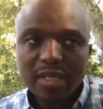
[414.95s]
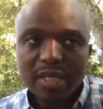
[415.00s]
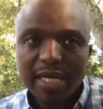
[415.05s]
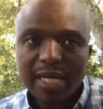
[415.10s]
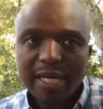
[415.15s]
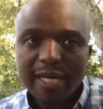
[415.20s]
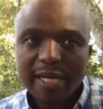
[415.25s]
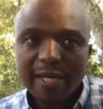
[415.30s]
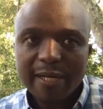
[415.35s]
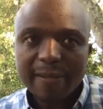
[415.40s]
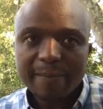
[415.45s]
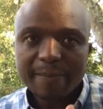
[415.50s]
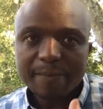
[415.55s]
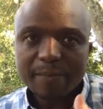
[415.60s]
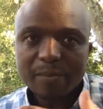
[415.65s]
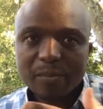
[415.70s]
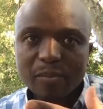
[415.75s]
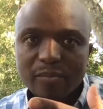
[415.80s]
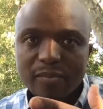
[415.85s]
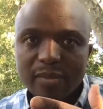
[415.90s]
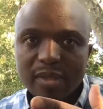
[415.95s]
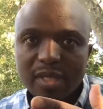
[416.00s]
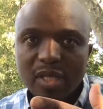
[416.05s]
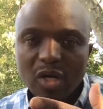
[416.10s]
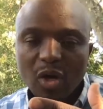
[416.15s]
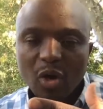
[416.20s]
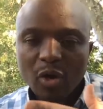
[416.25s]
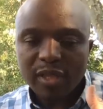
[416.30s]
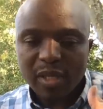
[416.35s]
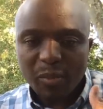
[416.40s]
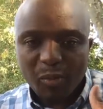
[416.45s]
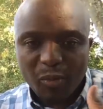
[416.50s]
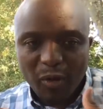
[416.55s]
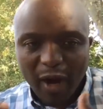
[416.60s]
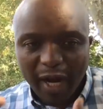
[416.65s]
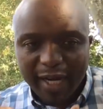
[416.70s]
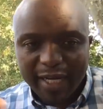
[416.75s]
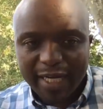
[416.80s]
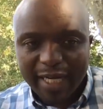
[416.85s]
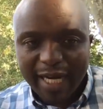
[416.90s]
on the
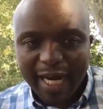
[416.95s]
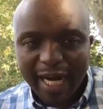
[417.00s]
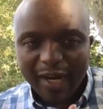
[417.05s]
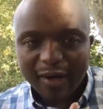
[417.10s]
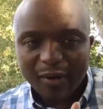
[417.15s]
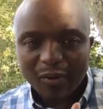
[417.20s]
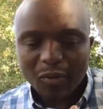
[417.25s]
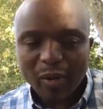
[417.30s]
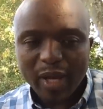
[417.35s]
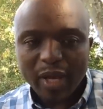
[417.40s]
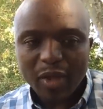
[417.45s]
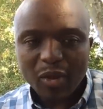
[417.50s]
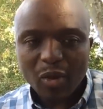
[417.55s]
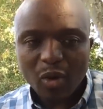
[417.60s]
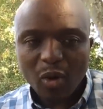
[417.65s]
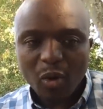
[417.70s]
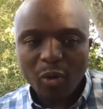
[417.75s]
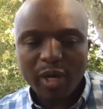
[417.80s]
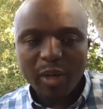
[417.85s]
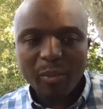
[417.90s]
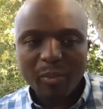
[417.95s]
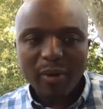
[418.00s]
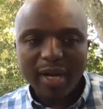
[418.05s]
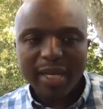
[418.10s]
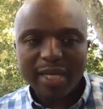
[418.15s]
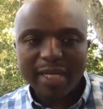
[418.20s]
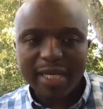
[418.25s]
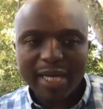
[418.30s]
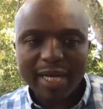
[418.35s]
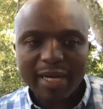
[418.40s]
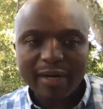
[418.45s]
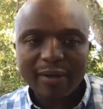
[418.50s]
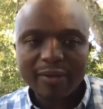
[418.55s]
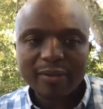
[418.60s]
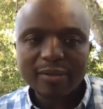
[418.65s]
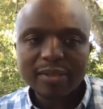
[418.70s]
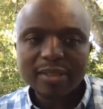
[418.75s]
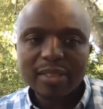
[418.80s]
pregnant cow, where you own a pregnant cow,